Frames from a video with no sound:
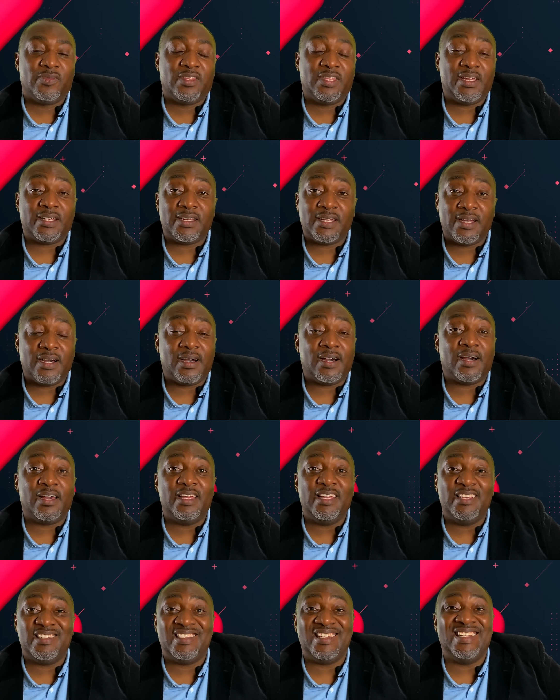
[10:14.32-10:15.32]
That car
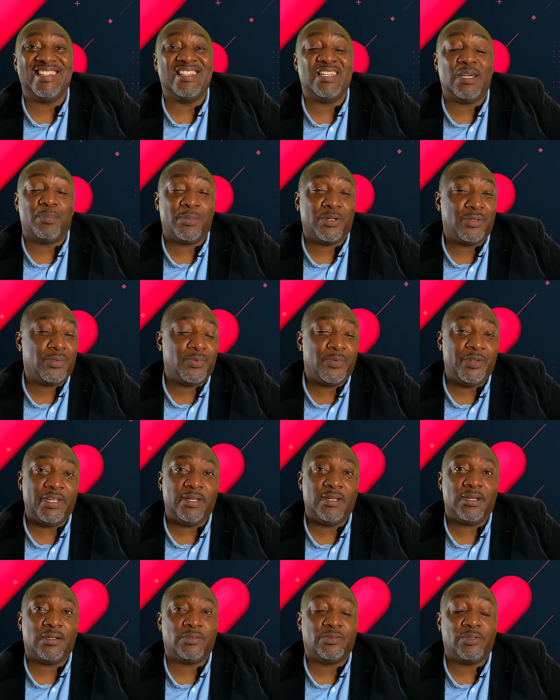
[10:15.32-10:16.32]
is in number
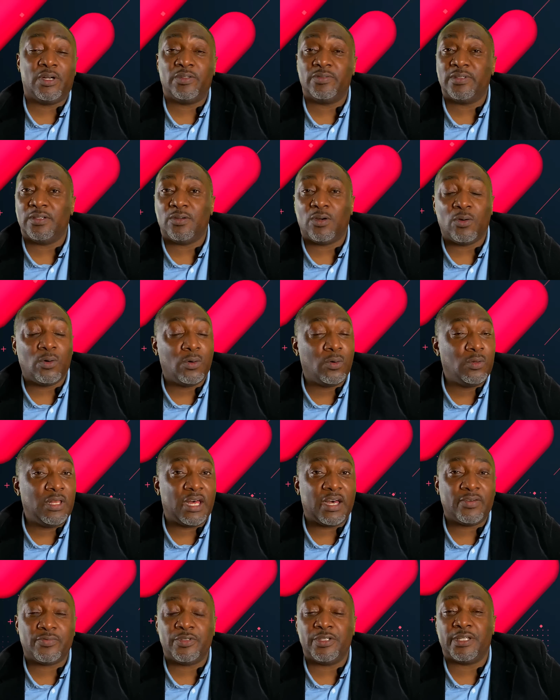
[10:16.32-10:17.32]
3 around all
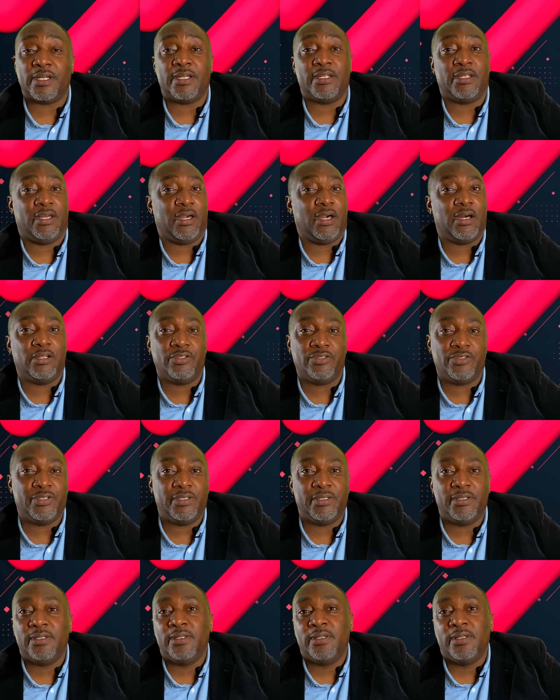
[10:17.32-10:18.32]
African countries.